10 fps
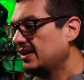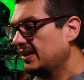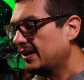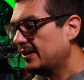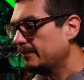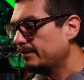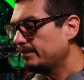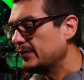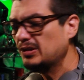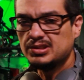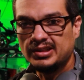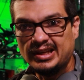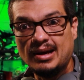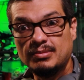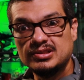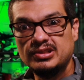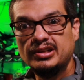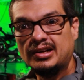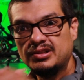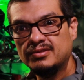Also, the camera is good,
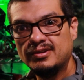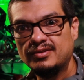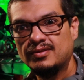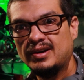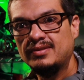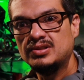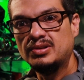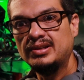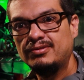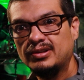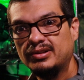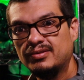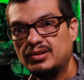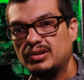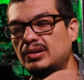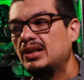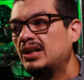155 degree field of view,